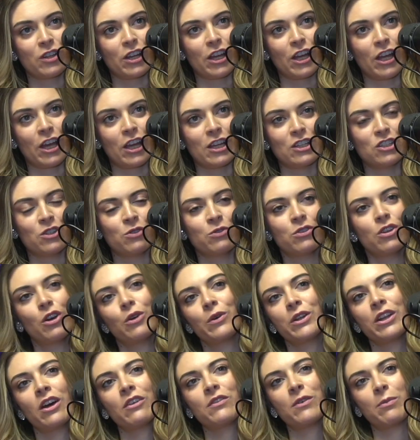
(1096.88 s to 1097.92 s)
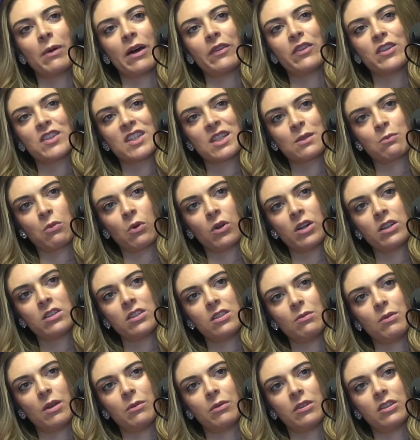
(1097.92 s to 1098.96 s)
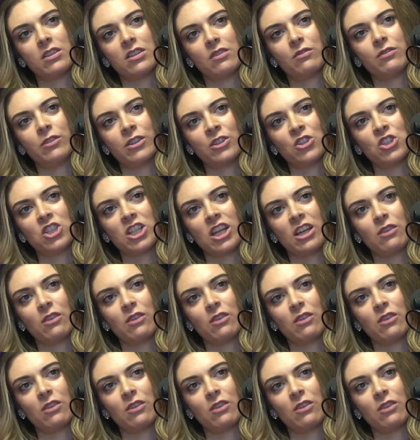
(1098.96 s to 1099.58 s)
I don't know enough about the sport to be able to differentiate